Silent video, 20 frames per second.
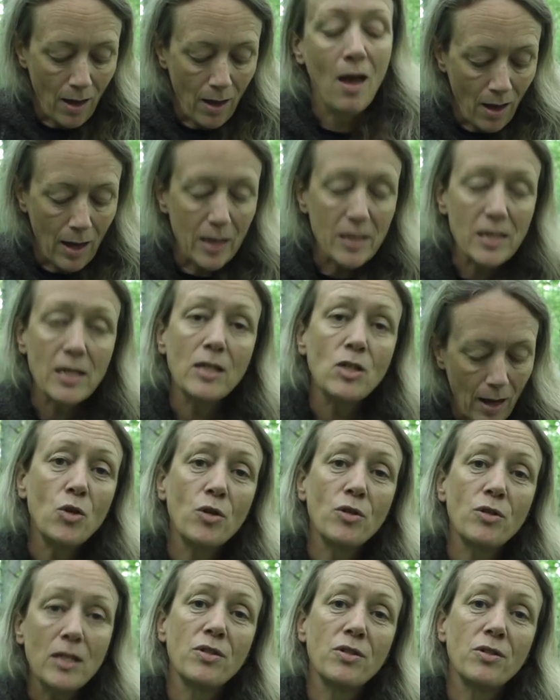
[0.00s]
As I
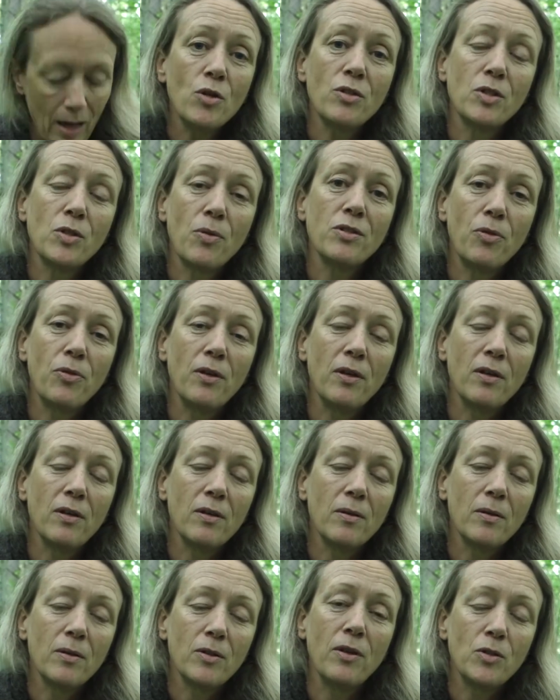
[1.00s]

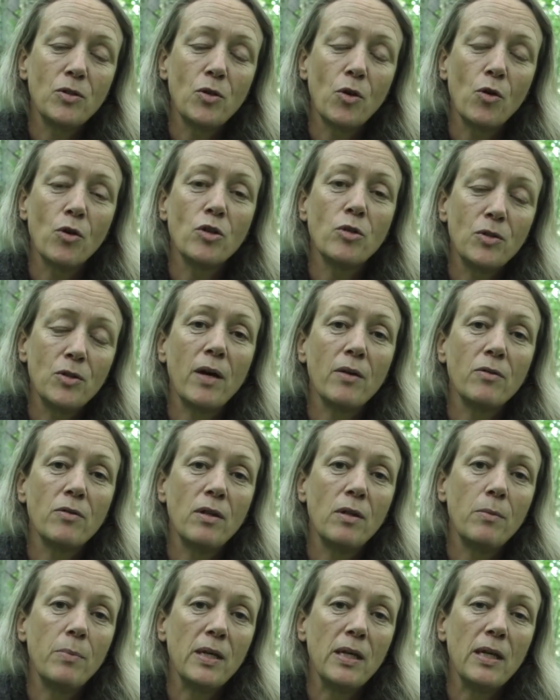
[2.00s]
talked about in
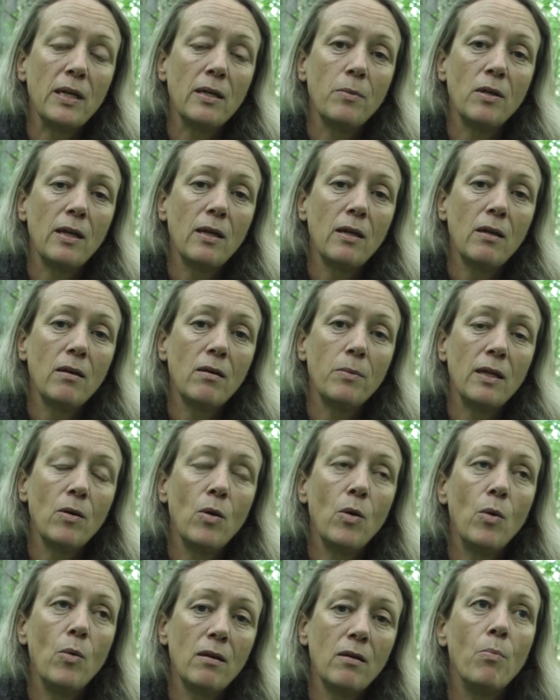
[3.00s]
the beginning,
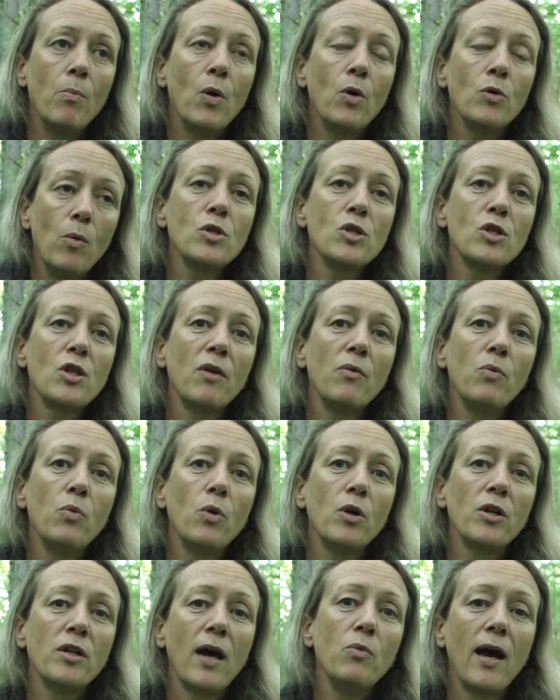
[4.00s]
most of
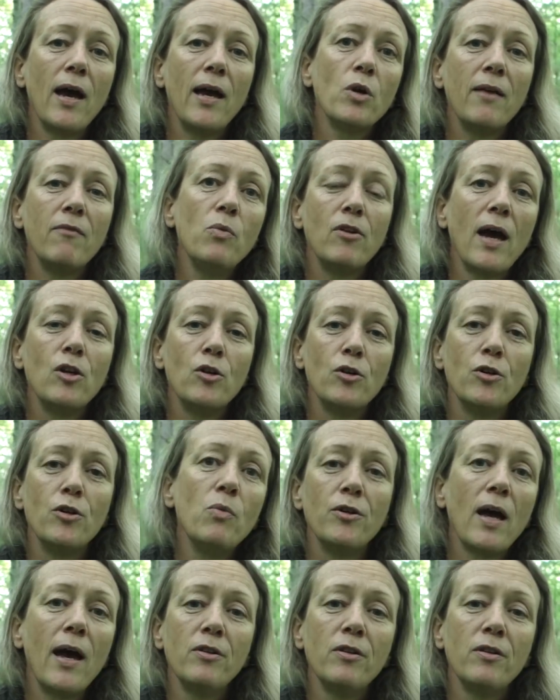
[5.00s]
what I've
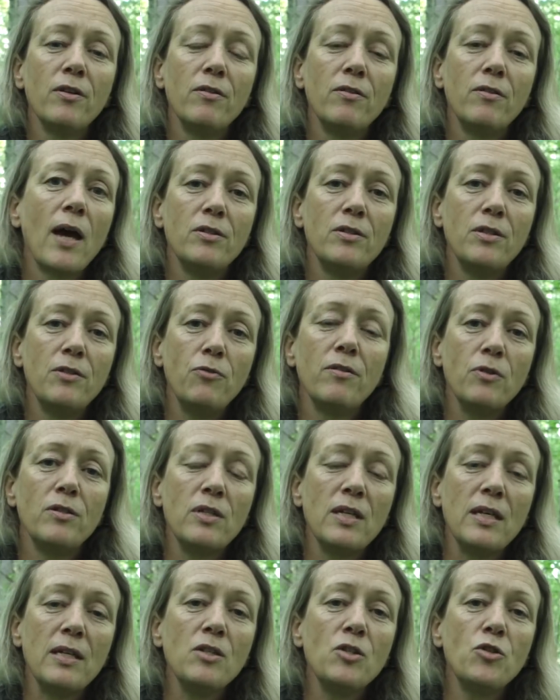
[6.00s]
learned, the different
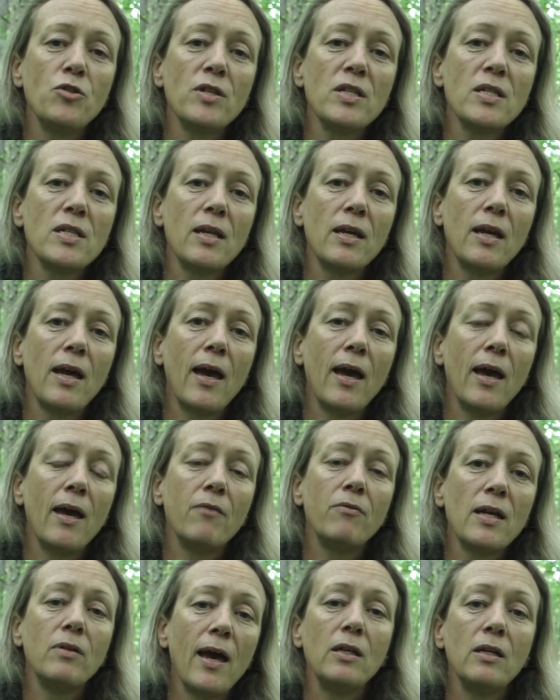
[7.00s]
interests I have,
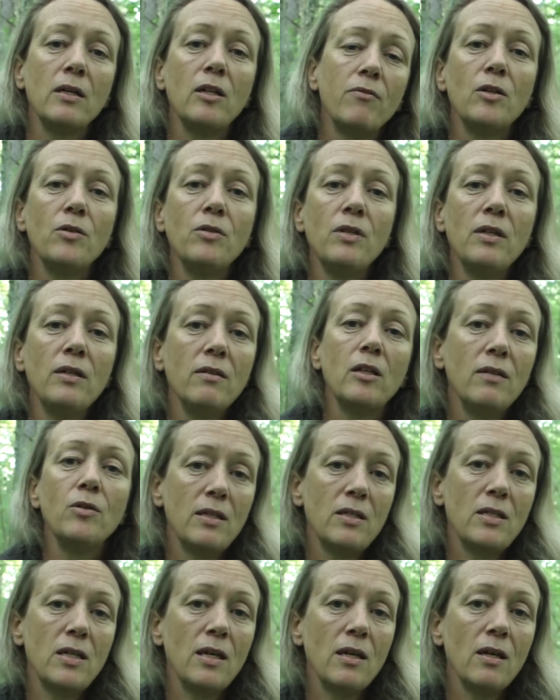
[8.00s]
including
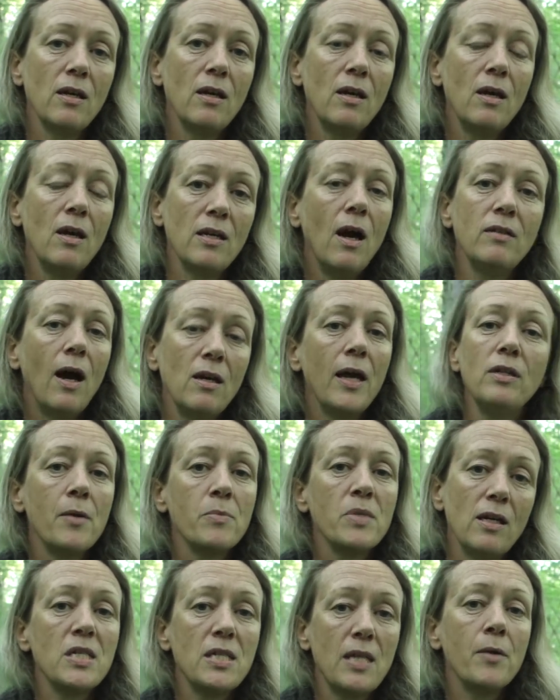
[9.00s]
knitting, I am
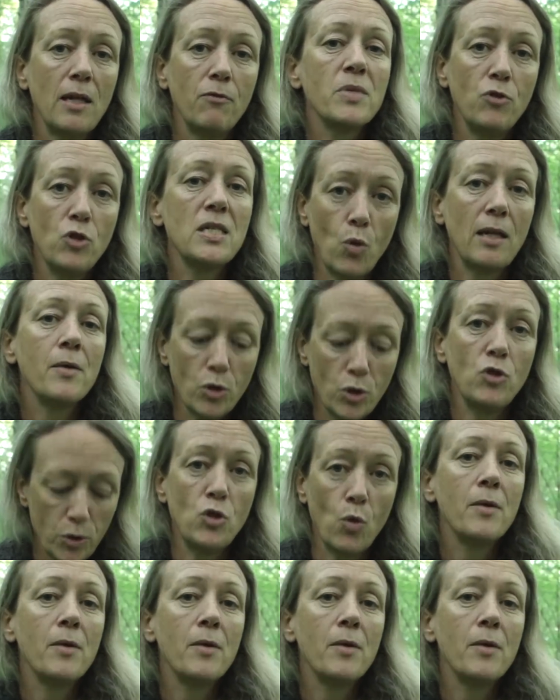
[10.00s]
self-taught.